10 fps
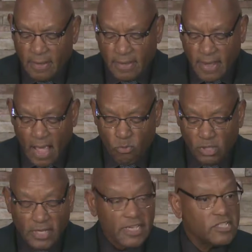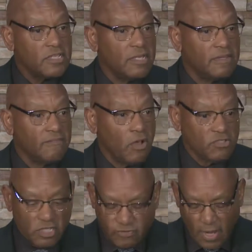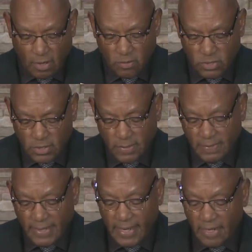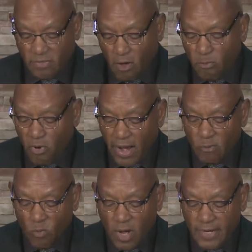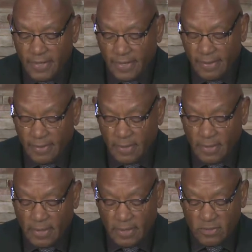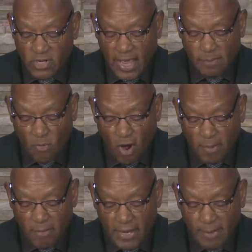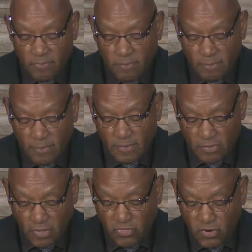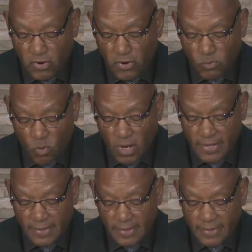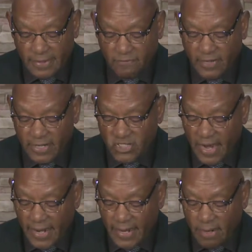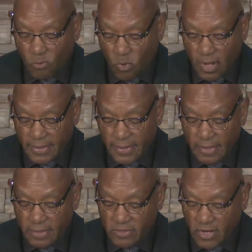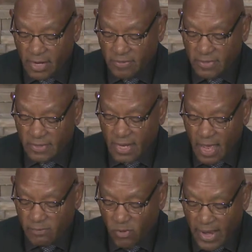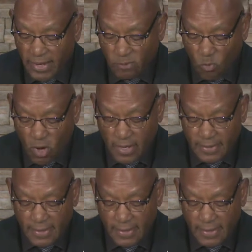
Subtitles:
I will list the votes as follows. Kenneth Albright, 1. John Mark Beam III, 1. Tiffany Cheney, 1. Jonathan Conrad, 1.